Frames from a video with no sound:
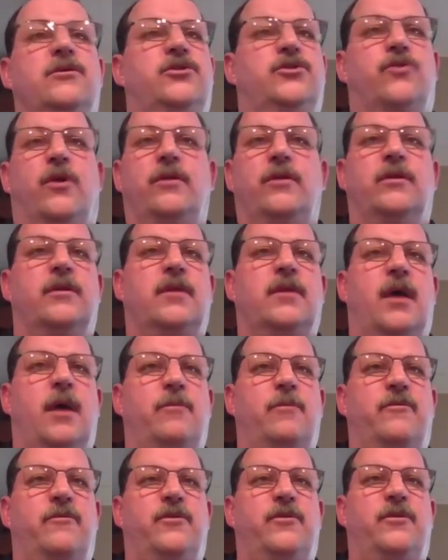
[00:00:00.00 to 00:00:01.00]
shorten the
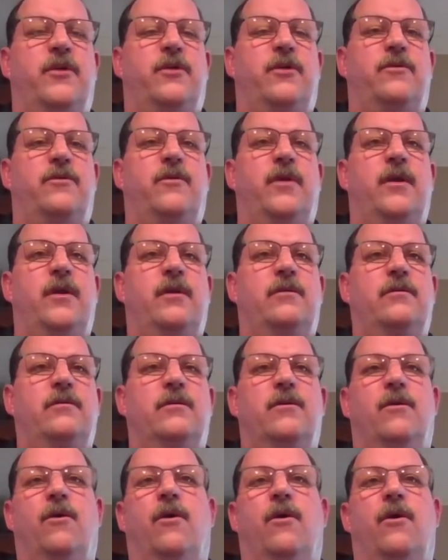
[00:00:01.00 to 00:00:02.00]
time of your turnaround,
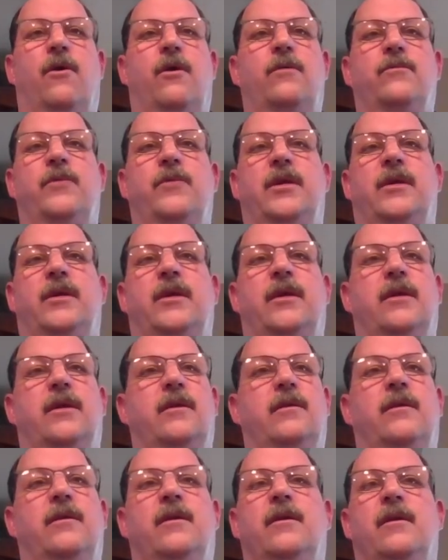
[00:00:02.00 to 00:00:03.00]
or we
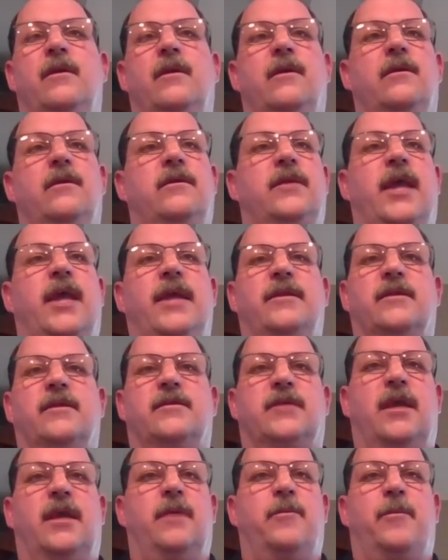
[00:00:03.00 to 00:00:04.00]
can take the
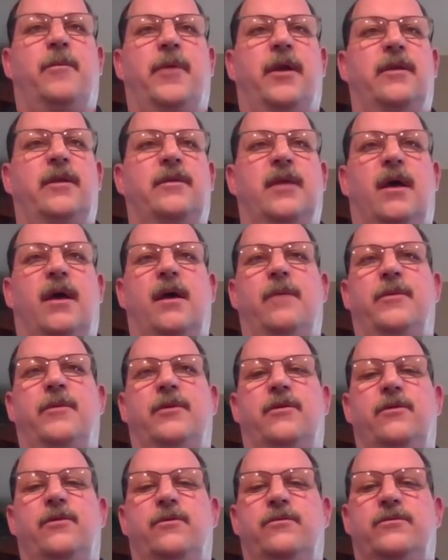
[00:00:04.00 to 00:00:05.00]
same amount of time
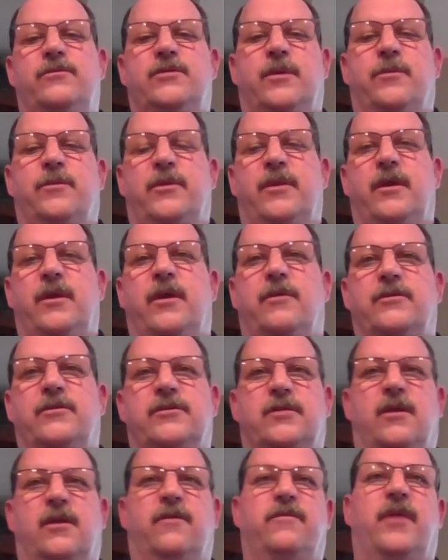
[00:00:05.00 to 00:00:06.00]
and do some of the other
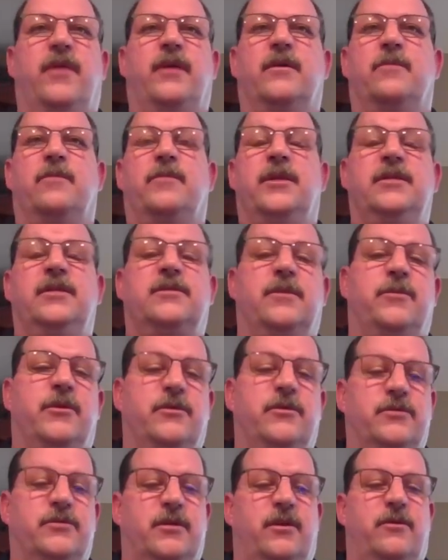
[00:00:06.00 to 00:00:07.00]
stuff, like complete some
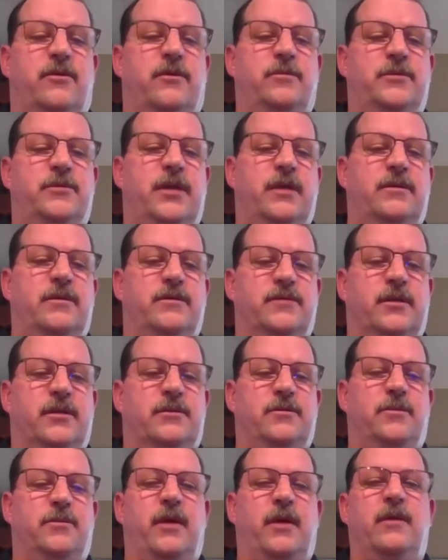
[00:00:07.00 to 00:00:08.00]
of those other objectives
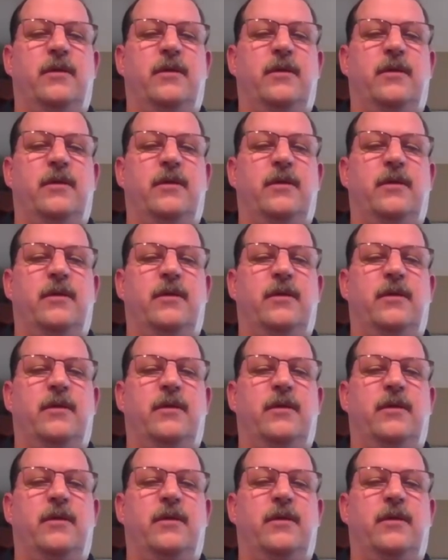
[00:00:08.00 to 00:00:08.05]
that you